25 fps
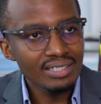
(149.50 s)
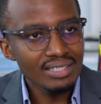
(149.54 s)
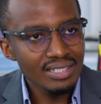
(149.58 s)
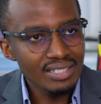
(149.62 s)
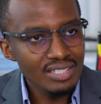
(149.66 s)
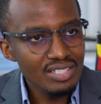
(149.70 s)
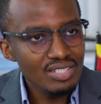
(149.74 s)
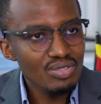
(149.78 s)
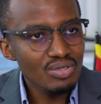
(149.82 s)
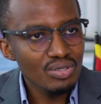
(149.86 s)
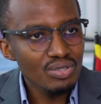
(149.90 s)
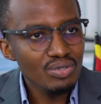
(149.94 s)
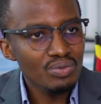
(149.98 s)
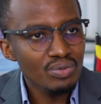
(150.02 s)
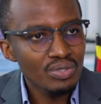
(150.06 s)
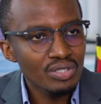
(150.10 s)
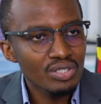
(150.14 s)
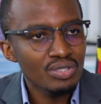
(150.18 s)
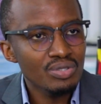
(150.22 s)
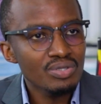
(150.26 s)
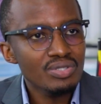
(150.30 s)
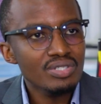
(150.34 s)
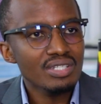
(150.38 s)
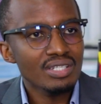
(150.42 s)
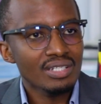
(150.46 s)
It's not
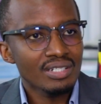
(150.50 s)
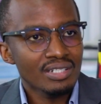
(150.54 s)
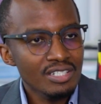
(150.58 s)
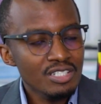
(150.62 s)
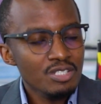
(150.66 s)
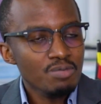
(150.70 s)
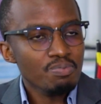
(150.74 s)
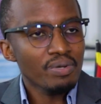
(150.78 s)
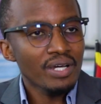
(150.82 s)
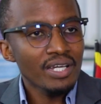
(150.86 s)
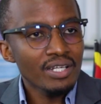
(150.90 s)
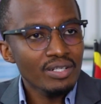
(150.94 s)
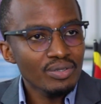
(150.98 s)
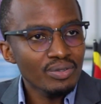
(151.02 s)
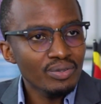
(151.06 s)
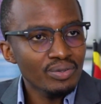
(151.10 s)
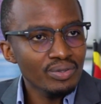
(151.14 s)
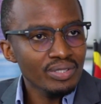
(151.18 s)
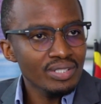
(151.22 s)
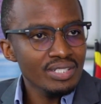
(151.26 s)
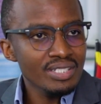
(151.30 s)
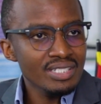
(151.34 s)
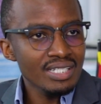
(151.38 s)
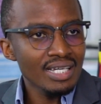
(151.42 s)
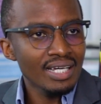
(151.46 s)
reducing, despite
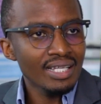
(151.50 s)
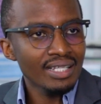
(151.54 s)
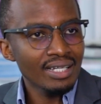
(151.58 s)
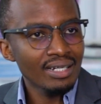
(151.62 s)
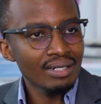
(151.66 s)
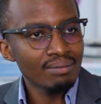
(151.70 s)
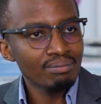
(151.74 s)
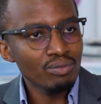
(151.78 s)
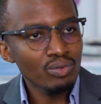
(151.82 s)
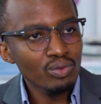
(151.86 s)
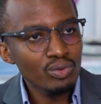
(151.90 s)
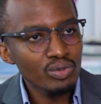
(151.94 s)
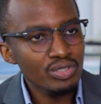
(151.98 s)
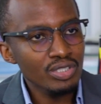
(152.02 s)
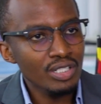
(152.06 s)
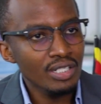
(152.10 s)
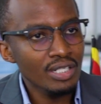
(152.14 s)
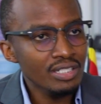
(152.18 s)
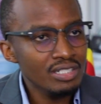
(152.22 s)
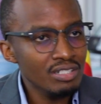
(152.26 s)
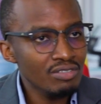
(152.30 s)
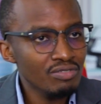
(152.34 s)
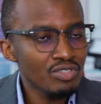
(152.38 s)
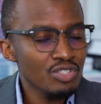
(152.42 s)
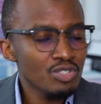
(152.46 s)
all these other
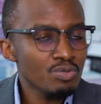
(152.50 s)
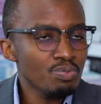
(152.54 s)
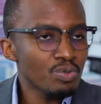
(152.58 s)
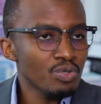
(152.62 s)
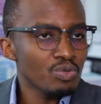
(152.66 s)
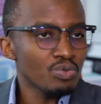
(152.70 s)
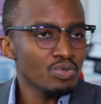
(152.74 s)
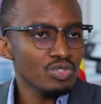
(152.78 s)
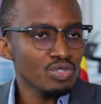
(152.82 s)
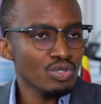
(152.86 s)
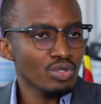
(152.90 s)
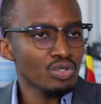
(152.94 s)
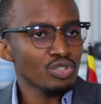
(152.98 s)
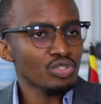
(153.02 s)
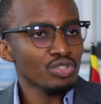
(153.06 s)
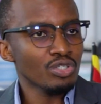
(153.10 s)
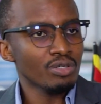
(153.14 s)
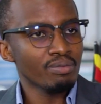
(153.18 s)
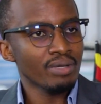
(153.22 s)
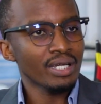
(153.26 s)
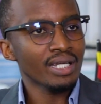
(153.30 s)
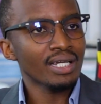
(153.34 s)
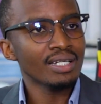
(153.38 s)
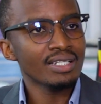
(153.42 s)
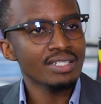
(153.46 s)
alternative dispute
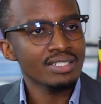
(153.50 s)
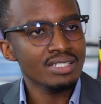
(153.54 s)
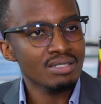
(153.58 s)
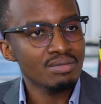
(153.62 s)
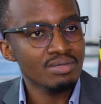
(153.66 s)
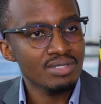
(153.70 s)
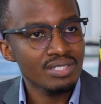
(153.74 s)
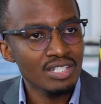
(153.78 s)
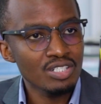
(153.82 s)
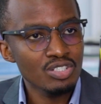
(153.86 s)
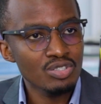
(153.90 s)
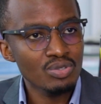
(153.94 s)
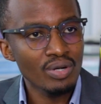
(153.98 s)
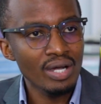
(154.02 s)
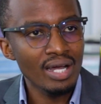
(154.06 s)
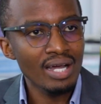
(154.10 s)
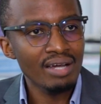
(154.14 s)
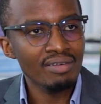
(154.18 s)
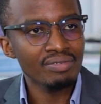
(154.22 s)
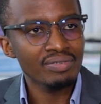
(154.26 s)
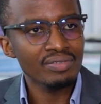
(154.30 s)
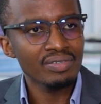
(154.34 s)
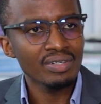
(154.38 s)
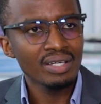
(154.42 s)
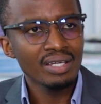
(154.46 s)
resolution mechanisms that you
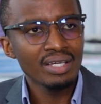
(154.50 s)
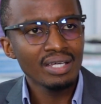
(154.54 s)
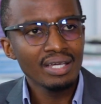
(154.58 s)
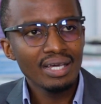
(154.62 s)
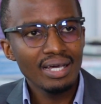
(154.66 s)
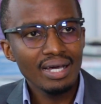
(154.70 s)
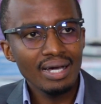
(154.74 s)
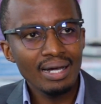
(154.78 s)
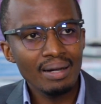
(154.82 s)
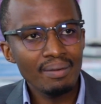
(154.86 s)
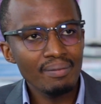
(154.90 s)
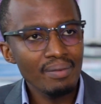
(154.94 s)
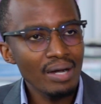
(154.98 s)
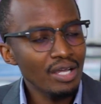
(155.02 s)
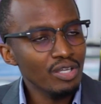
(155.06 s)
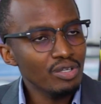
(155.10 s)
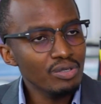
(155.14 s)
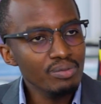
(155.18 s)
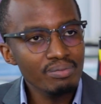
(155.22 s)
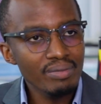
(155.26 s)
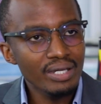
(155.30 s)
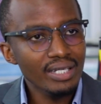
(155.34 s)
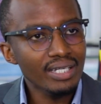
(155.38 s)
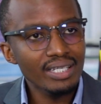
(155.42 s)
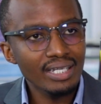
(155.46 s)
have. Are
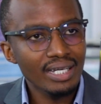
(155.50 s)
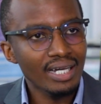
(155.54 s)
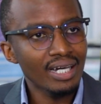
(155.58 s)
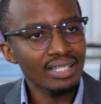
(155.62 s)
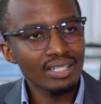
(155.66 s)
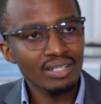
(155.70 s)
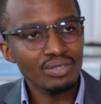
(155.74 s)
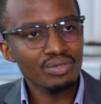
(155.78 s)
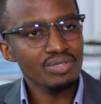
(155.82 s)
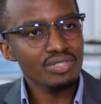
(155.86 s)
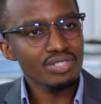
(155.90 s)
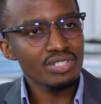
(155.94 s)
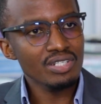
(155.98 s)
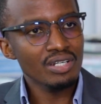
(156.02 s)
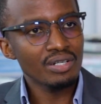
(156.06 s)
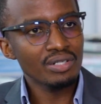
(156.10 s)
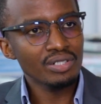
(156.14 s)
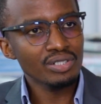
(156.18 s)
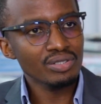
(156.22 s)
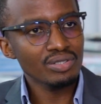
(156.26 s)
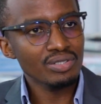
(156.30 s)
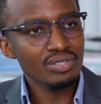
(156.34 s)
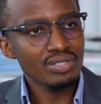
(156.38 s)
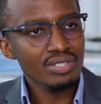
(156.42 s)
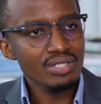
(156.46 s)
you making other
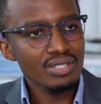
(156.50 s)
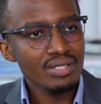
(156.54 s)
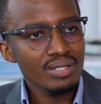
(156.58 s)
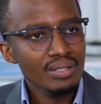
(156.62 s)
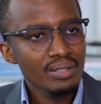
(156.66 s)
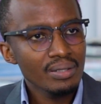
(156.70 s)
considerations?